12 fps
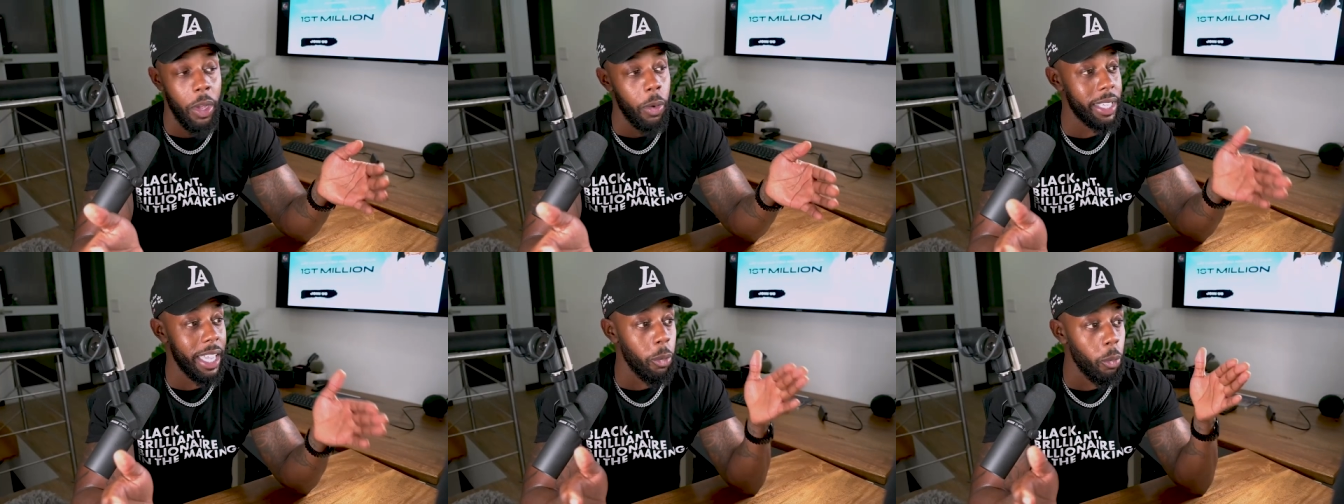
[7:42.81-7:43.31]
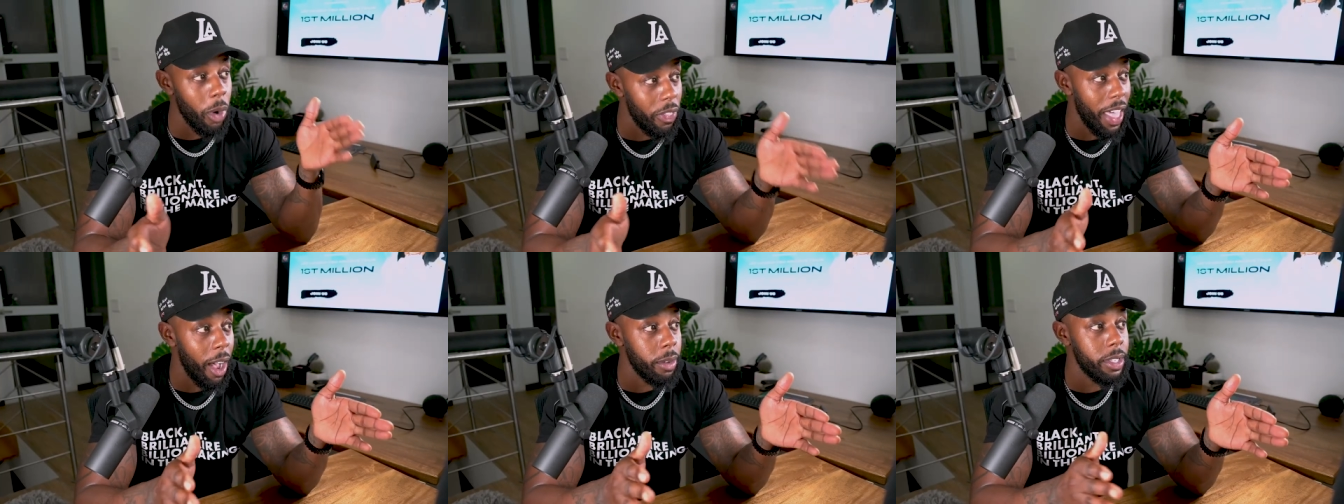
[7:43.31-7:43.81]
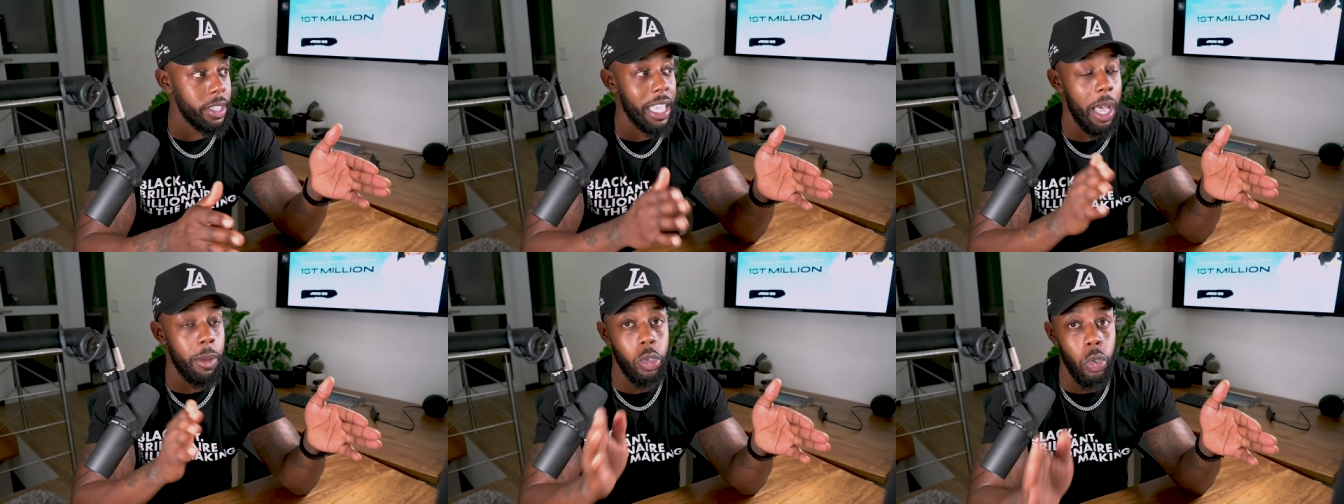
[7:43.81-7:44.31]
We take 1,000
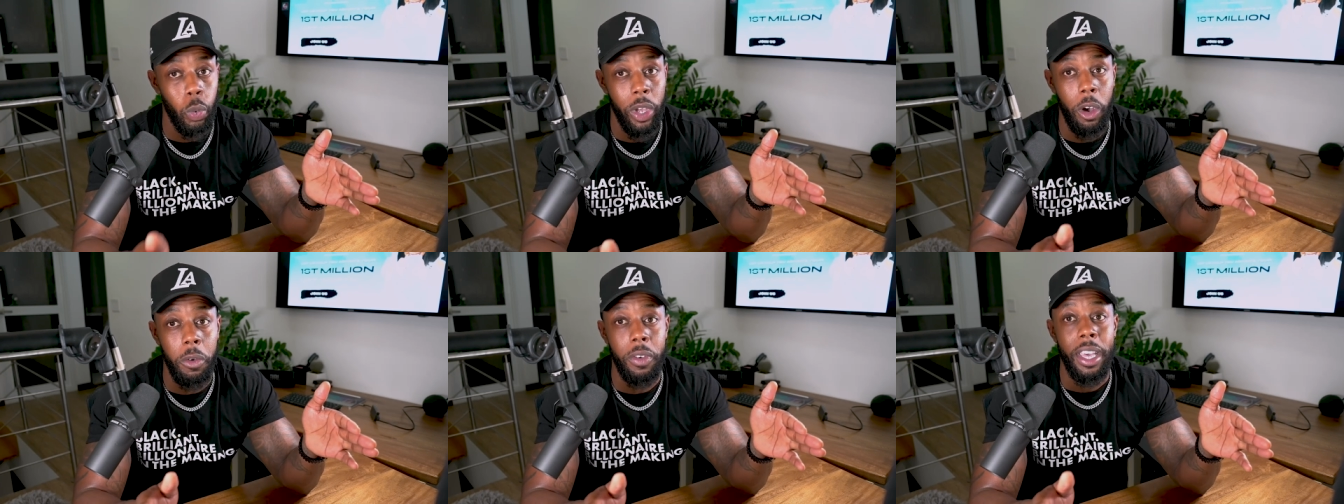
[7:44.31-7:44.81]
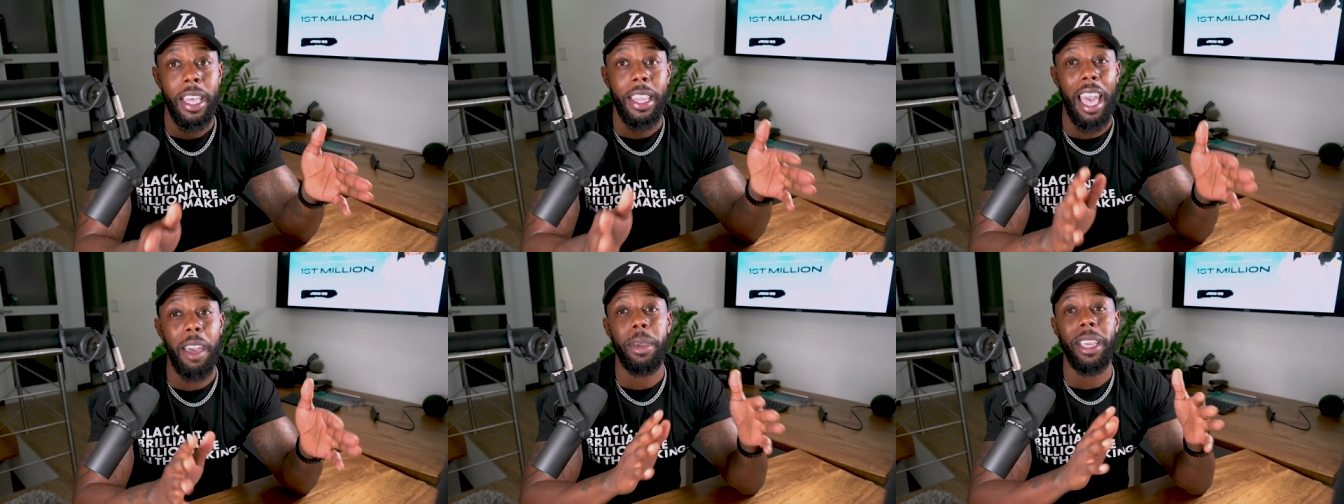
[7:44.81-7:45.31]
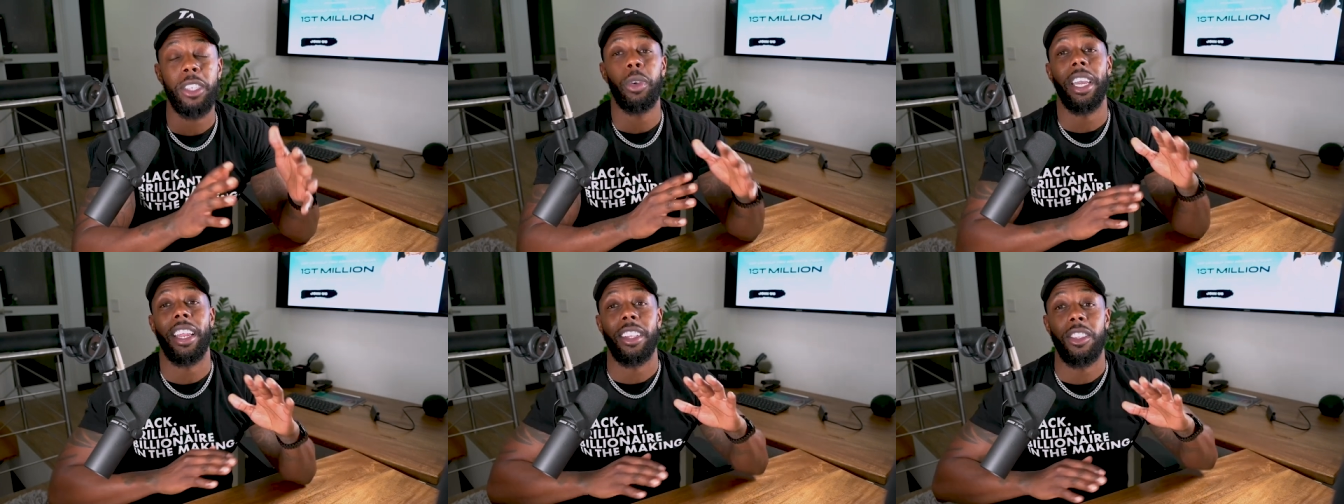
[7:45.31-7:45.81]
times 12. That means we get a